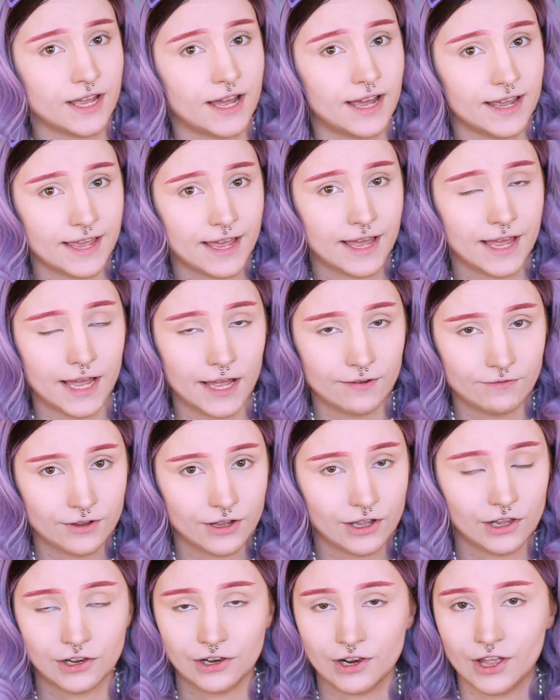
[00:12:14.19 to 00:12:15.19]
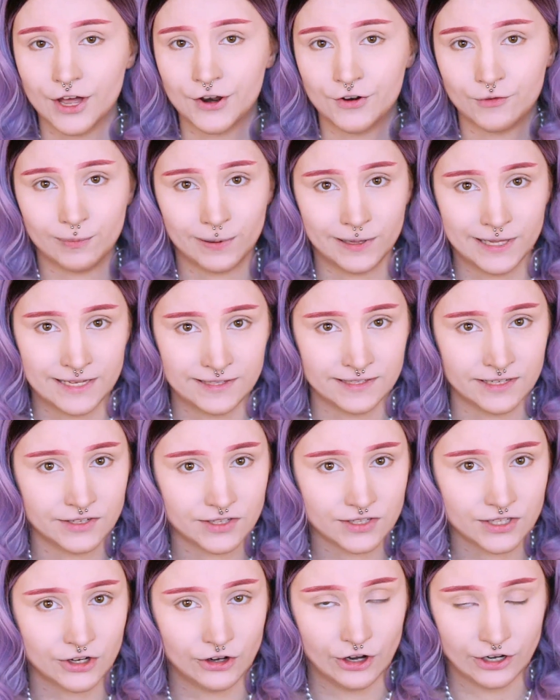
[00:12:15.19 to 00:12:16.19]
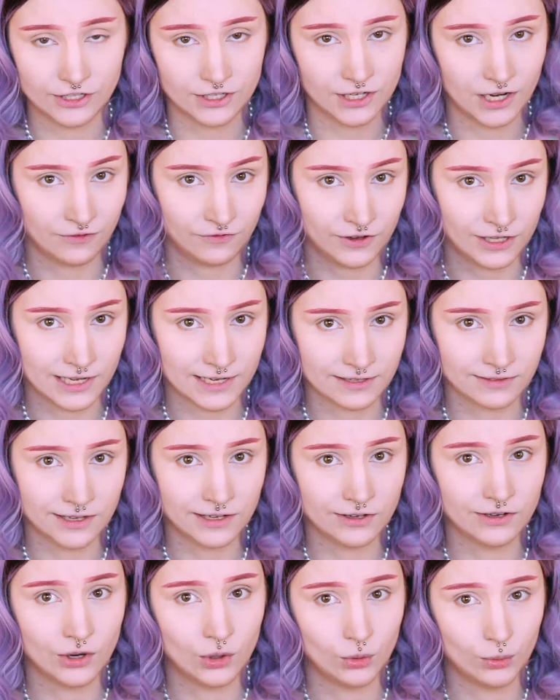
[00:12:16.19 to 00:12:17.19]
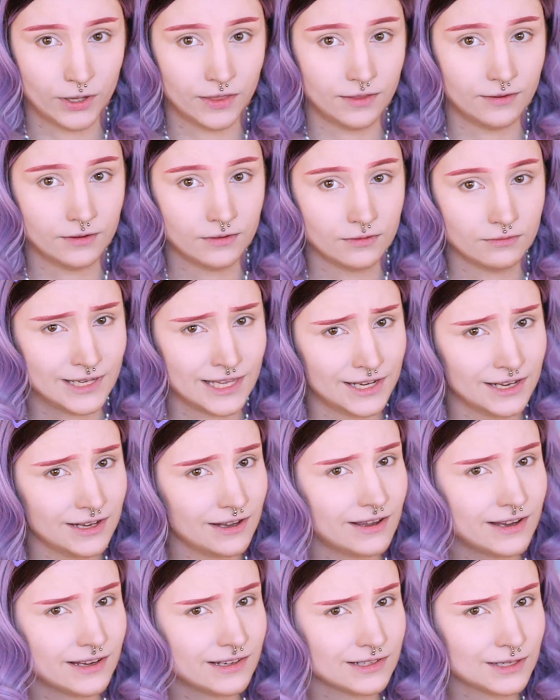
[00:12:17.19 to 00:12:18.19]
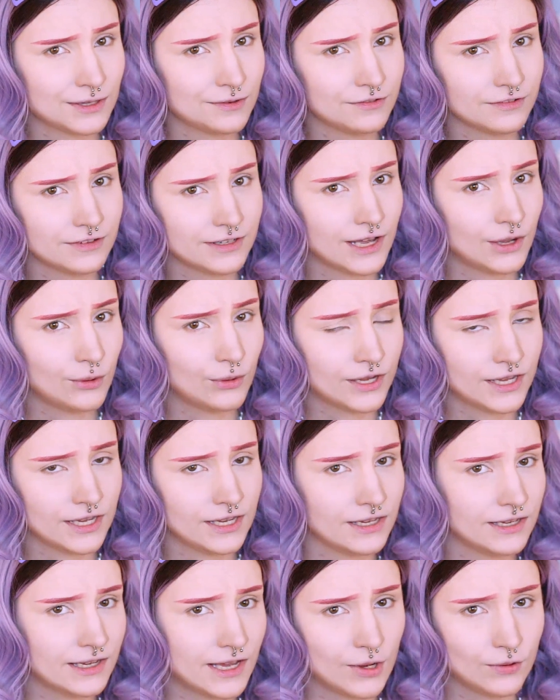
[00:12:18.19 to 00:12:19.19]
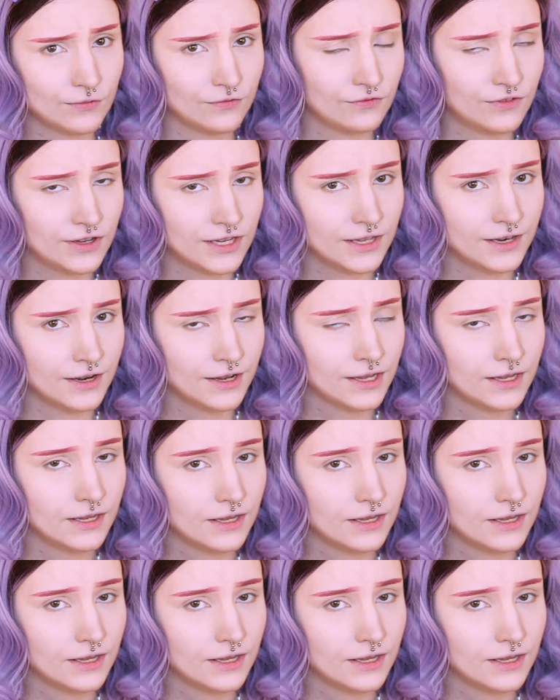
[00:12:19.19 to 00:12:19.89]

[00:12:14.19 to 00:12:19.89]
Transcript: I have a lot of pleated skirts and I feel like they go with any kind of kawaii outfit.